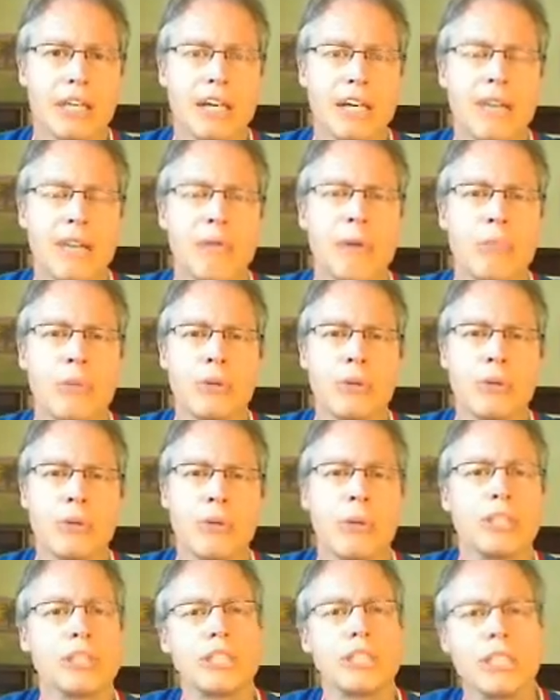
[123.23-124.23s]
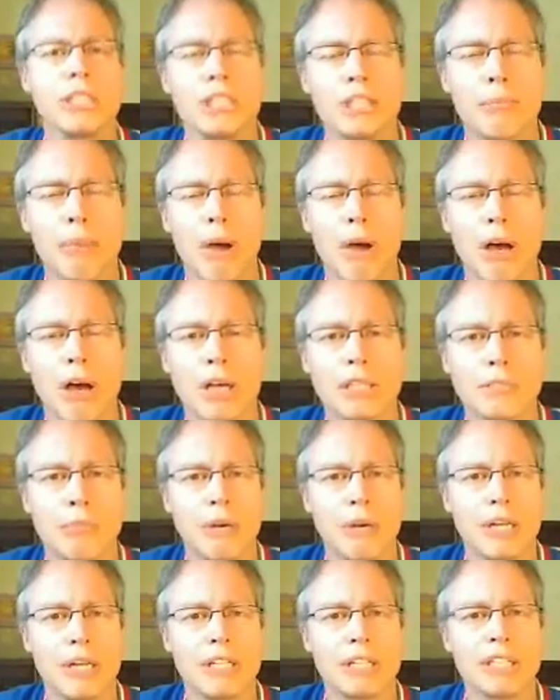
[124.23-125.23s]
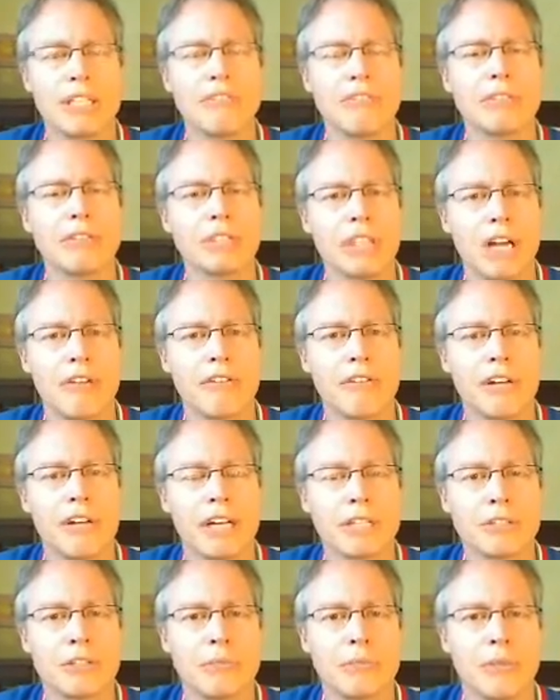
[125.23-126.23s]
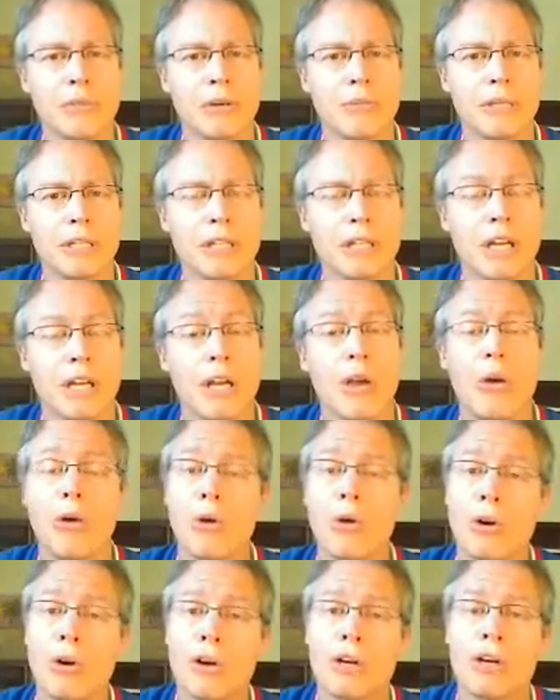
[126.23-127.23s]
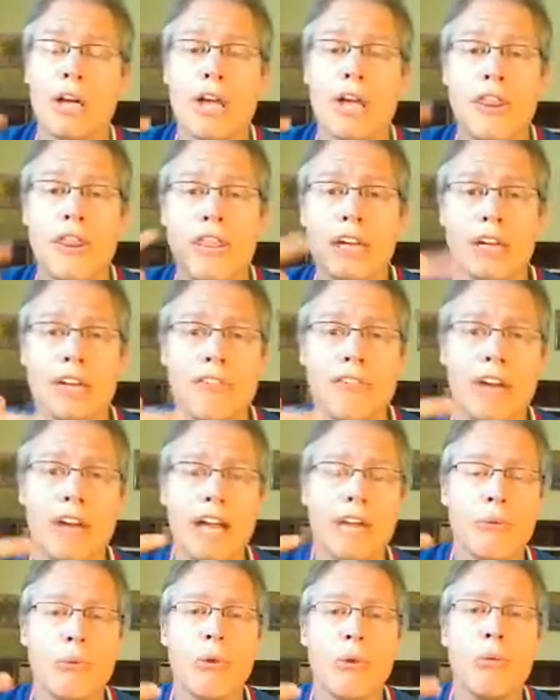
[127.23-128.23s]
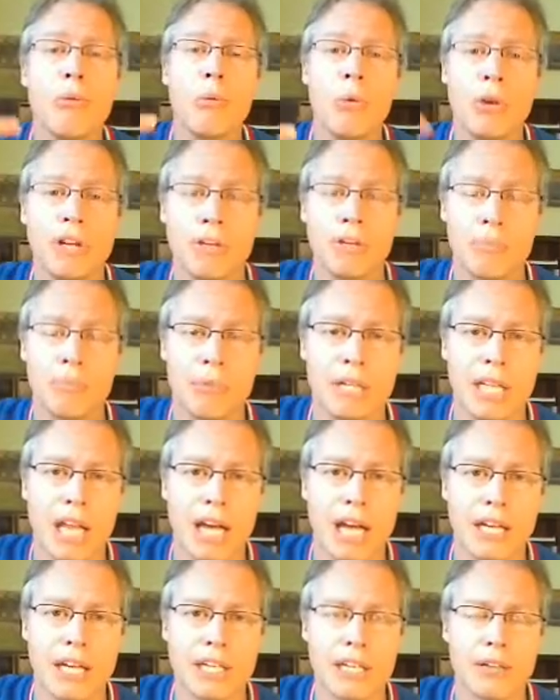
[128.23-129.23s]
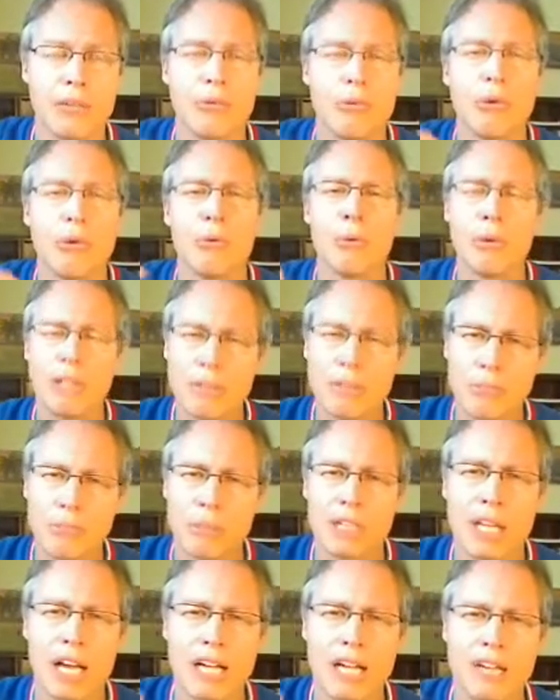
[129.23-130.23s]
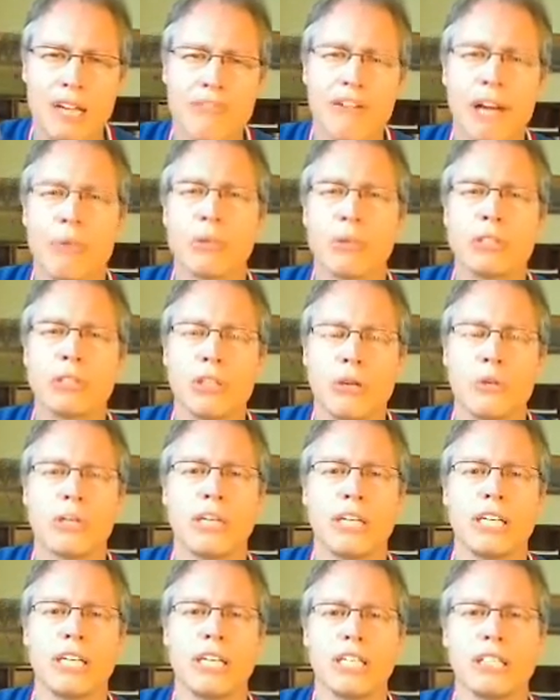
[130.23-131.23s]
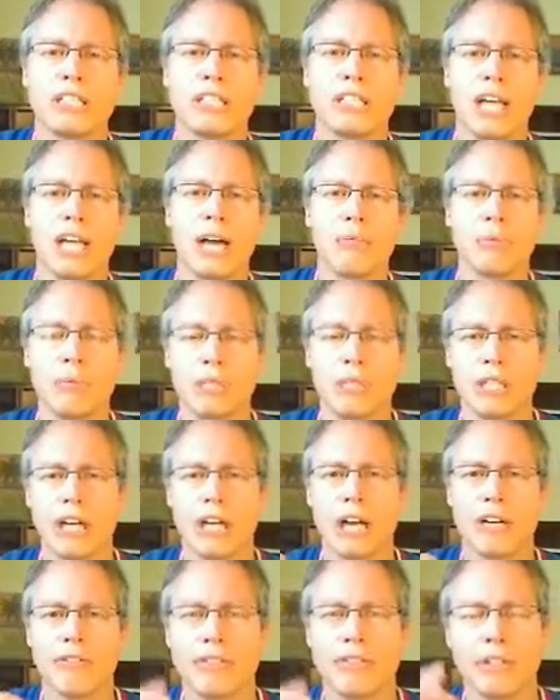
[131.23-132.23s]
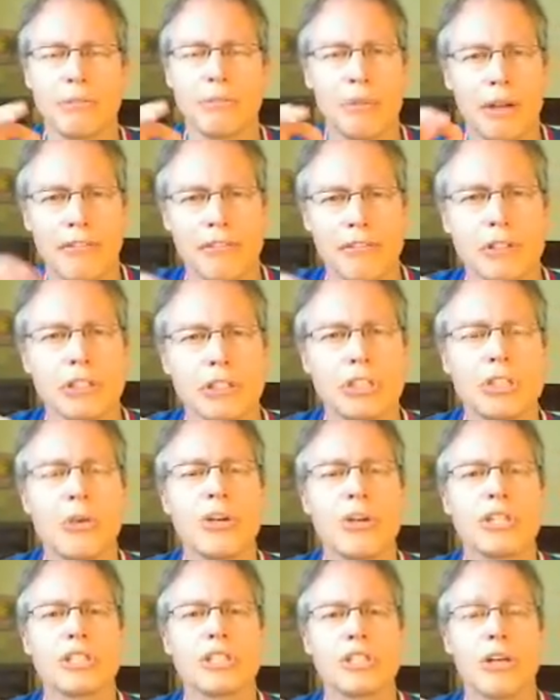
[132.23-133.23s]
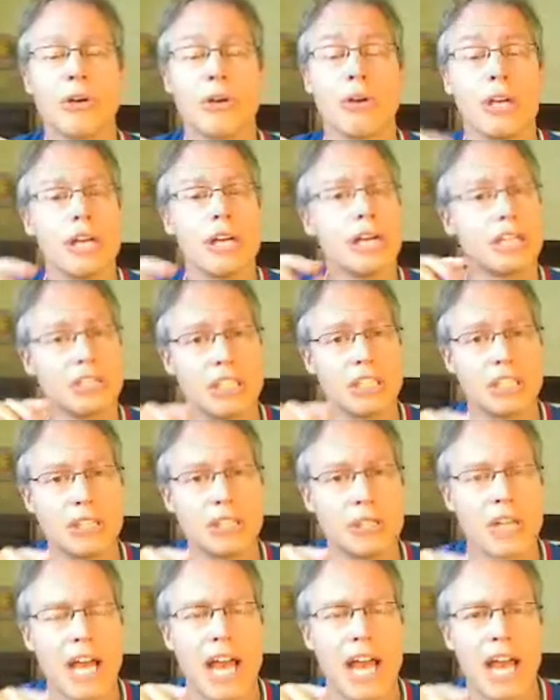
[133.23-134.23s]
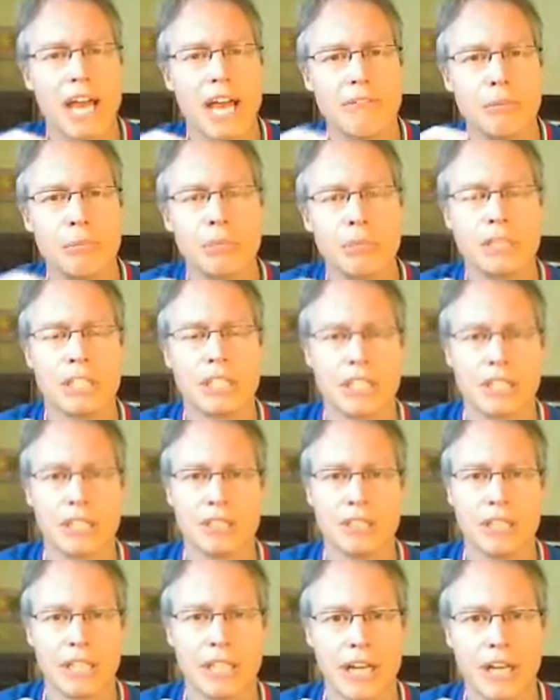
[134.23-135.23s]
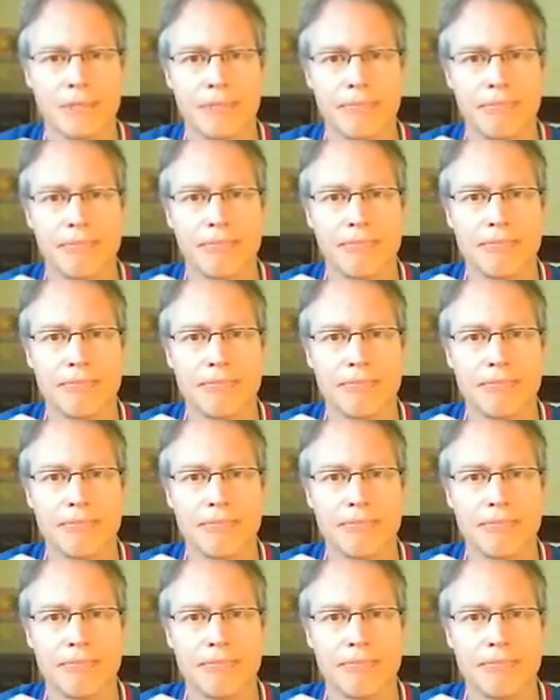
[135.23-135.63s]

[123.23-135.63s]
come up with one, just hit the pause button and give yourself an extra moment. Or think of, hey, what would it be like? What would it be like if I were totally and unstoppably confident? My first choice, though, is that you have a particular game.